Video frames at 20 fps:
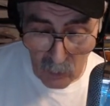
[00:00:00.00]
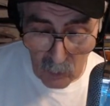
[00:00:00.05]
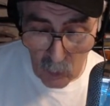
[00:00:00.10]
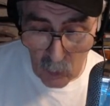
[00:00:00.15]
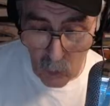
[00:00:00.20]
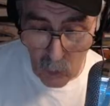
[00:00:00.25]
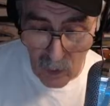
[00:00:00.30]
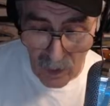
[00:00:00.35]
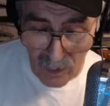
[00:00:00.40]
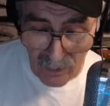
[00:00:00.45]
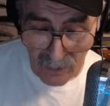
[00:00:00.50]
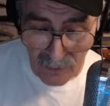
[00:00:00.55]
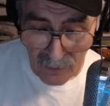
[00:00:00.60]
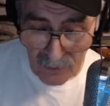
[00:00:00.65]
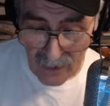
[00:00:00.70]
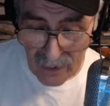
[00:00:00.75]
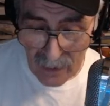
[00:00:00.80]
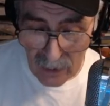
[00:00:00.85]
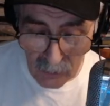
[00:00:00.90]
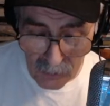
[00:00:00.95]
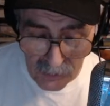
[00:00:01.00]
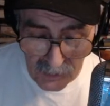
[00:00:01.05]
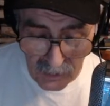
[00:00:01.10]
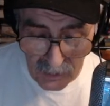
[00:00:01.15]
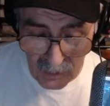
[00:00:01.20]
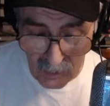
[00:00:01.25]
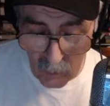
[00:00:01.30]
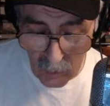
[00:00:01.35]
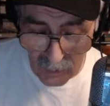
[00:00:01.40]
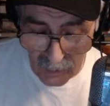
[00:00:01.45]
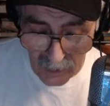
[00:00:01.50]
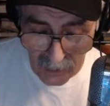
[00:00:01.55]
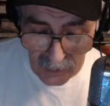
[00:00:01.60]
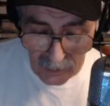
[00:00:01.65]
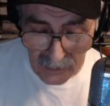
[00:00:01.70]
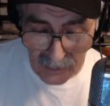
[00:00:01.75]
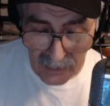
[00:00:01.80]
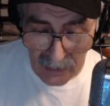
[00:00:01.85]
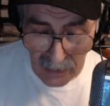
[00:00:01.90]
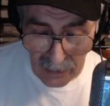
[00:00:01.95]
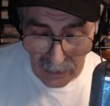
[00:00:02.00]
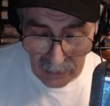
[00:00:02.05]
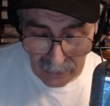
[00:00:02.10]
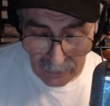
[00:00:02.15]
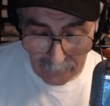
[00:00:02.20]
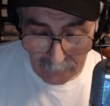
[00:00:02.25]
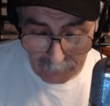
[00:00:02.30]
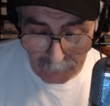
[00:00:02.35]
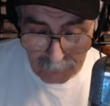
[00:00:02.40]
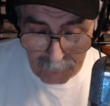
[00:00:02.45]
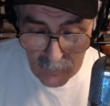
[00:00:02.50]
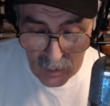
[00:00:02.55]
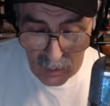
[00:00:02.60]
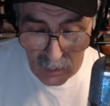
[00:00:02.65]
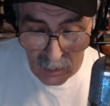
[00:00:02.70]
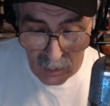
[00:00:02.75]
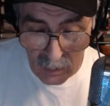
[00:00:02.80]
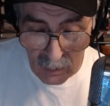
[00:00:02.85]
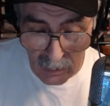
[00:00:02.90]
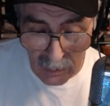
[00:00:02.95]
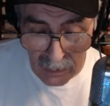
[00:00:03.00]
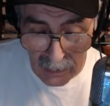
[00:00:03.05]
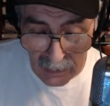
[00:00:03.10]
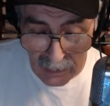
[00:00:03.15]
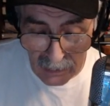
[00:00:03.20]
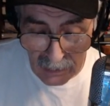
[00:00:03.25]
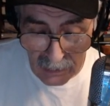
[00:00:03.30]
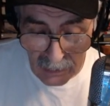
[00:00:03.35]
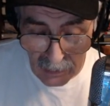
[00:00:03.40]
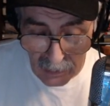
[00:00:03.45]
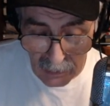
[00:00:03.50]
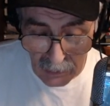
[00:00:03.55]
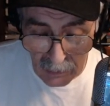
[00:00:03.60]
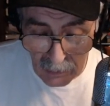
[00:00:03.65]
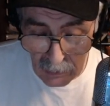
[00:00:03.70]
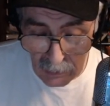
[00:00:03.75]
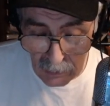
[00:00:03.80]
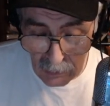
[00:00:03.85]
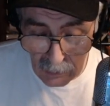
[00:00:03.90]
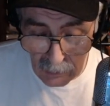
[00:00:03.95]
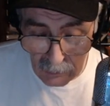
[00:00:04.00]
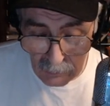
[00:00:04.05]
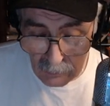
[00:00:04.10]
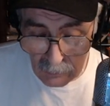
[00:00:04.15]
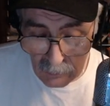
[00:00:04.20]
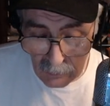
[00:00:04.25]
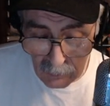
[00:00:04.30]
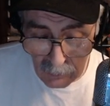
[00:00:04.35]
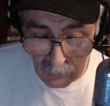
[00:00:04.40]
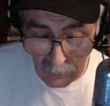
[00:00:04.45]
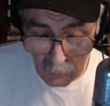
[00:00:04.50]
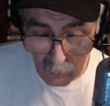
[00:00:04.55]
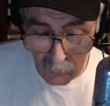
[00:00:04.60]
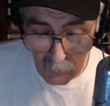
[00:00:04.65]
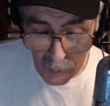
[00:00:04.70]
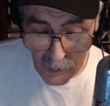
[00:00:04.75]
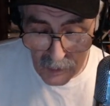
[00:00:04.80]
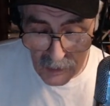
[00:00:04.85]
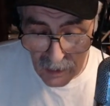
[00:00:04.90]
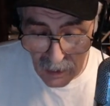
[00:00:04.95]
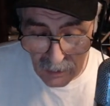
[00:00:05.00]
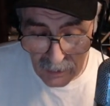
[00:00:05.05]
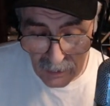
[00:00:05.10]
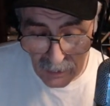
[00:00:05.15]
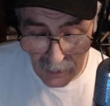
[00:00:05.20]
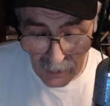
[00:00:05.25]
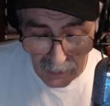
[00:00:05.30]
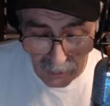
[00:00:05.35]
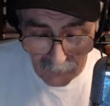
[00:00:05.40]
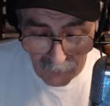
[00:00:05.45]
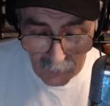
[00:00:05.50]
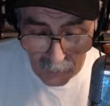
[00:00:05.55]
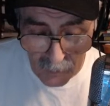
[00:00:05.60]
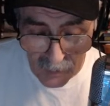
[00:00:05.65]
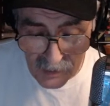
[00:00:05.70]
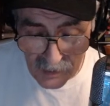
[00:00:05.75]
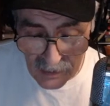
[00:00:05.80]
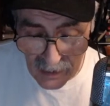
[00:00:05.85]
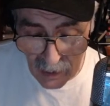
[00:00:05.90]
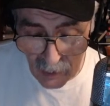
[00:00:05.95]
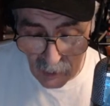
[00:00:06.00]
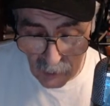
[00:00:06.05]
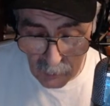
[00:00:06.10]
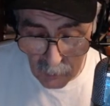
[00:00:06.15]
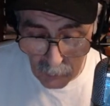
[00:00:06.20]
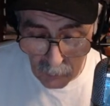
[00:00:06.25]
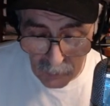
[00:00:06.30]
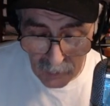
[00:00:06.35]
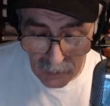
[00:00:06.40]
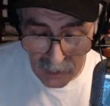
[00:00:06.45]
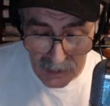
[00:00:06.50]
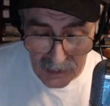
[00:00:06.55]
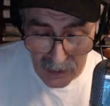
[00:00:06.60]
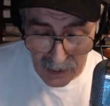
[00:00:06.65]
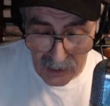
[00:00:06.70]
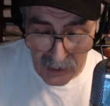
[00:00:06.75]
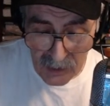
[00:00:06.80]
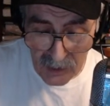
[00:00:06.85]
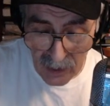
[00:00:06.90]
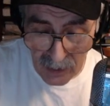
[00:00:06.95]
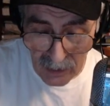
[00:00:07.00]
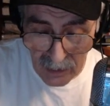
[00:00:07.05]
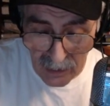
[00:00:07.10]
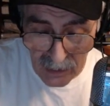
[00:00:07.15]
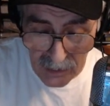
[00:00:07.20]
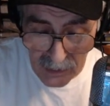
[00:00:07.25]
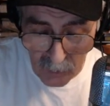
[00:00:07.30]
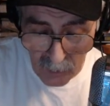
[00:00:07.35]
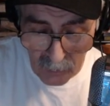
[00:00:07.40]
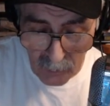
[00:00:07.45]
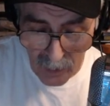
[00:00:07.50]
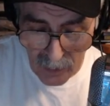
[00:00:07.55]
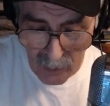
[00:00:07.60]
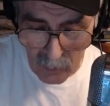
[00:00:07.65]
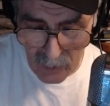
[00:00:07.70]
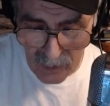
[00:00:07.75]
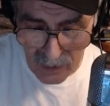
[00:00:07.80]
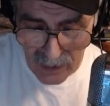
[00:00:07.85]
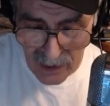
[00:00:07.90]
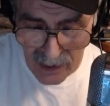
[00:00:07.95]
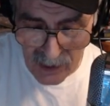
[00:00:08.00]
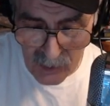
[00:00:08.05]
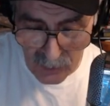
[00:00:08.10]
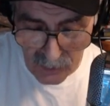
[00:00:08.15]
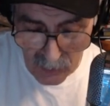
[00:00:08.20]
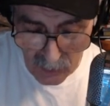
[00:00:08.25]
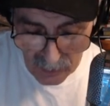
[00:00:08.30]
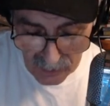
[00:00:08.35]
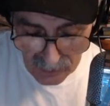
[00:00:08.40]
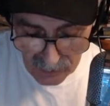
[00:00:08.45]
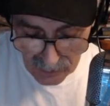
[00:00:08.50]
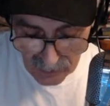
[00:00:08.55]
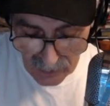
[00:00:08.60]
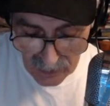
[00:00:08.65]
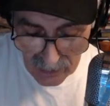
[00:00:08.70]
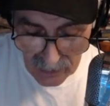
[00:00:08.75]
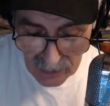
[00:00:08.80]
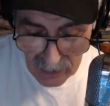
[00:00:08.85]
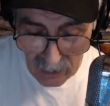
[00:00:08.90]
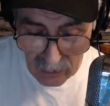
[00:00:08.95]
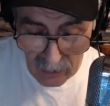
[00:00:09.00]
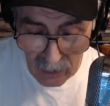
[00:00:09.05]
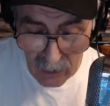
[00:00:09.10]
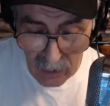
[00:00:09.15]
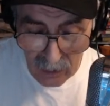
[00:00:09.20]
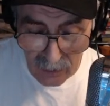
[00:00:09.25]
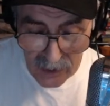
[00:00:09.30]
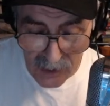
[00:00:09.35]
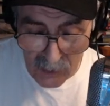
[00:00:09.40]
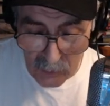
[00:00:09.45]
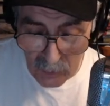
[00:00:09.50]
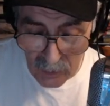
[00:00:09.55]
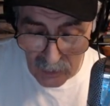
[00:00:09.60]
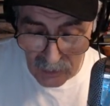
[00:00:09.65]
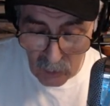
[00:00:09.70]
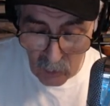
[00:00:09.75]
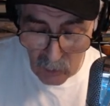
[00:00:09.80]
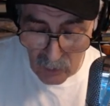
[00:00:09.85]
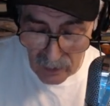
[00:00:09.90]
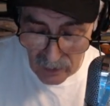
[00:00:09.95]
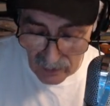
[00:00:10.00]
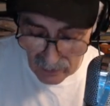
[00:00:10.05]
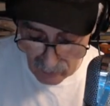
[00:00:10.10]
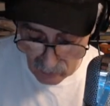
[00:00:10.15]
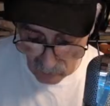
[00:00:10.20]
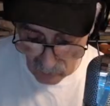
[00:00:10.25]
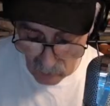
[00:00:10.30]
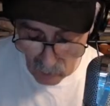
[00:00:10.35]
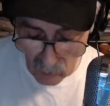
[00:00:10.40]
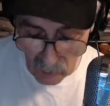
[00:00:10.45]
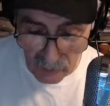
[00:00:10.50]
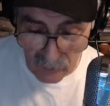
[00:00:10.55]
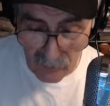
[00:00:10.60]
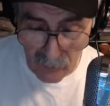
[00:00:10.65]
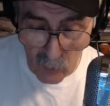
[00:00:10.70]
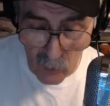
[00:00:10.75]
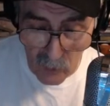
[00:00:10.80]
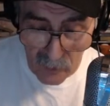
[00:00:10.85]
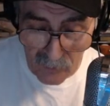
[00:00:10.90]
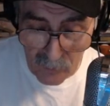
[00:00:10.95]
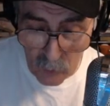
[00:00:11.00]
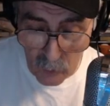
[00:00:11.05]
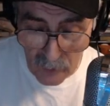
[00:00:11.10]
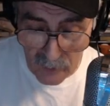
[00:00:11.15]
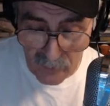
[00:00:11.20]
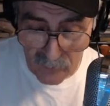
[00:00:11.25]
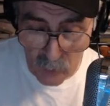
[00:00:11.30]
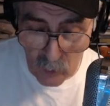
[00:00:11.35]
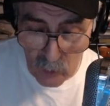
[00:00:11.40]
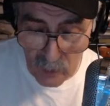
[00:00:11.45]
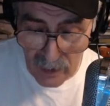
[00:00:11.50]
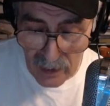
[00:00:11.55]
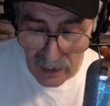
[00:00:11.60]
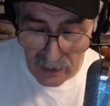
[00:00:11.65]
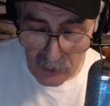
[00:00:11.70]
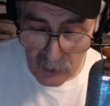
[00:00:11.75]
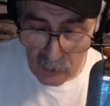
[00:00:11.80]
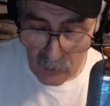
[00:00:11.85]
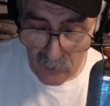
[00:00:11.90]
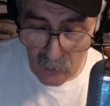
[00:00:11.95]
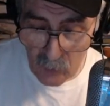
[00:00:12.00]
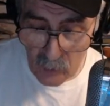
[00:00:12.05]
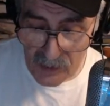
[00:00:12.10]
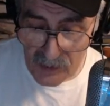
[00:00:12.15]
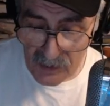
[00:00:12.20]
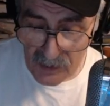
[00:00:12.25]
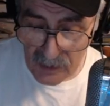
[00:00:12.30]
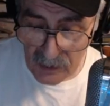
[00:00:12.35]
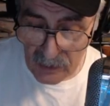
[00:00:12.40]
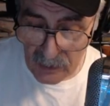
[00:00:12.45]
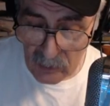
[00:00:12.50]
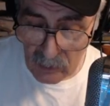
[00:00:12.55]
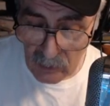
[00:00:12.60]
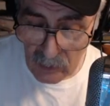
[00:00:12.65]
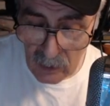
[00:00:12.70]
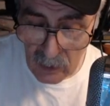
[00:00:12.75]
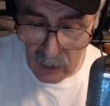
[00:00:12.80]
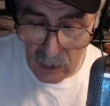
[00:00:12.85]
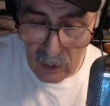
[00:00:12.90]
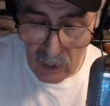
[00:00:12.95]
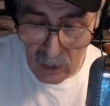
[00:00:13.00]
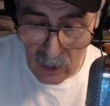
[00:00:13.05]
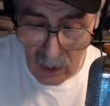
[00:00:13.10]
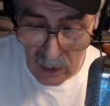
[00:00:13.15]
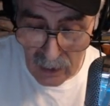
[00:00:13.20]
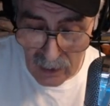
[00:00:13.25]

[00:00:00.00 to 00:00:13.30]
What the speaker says: 1,109. And we're starting from the south, where we're going to take check-ins. Well, by the way, the nets we're doing tonight are the one on going to 144.240 on